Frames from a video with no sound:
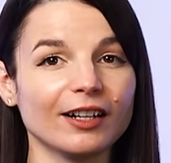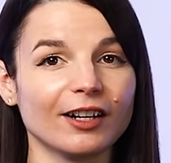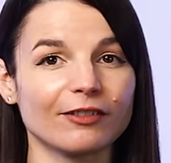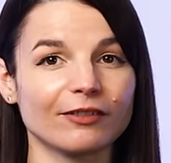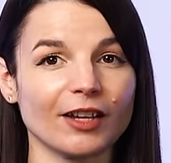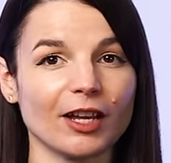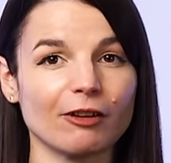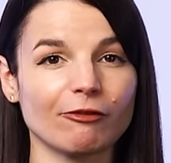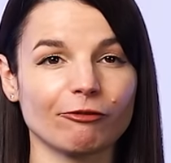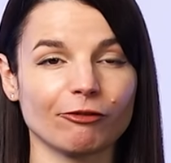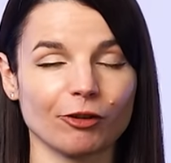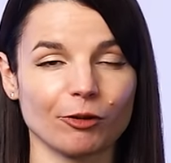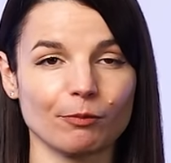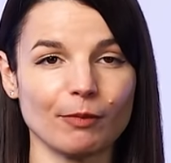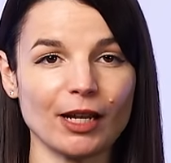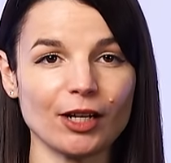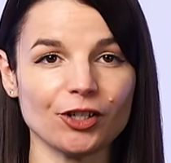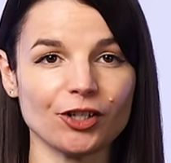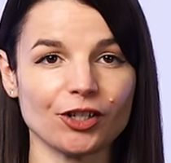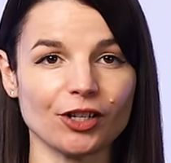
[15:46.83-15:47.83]
of
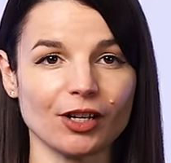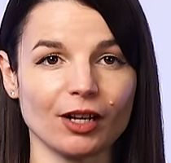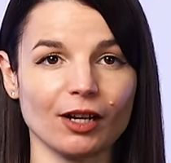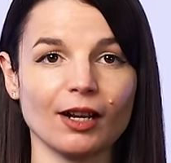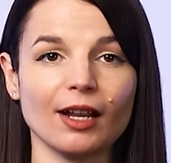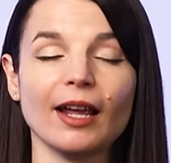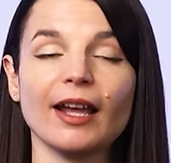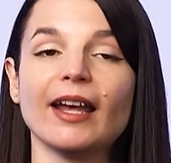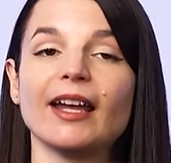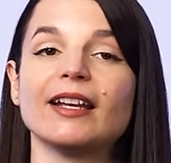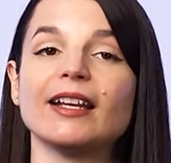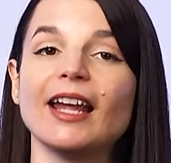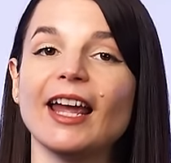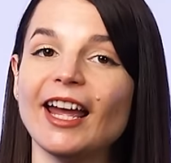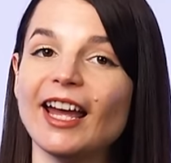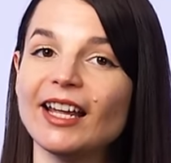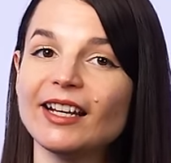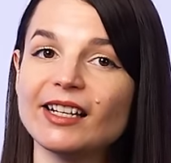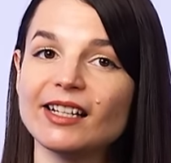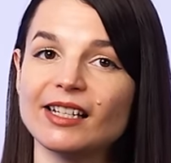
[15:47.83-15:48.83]
information and
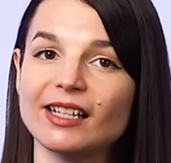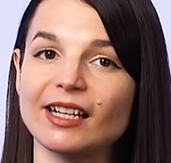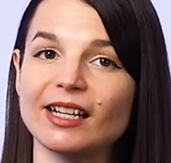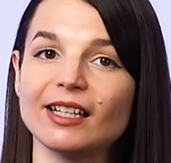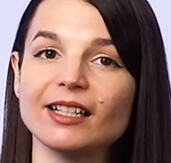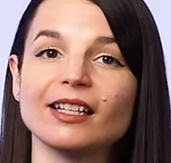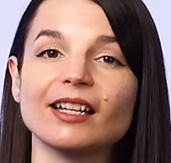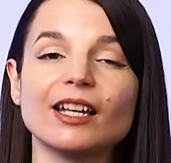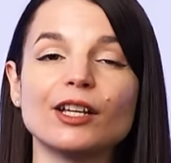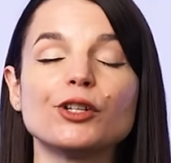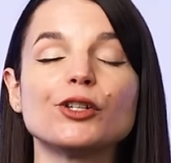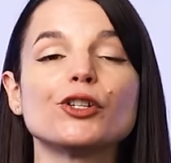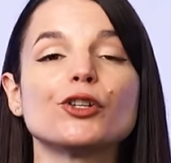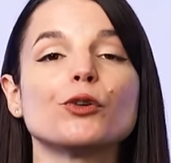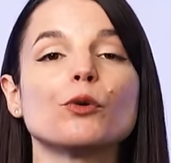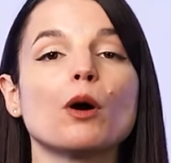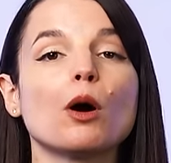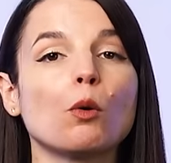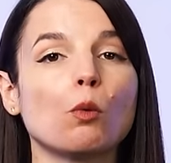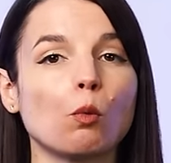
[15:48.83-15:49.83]
edit it into a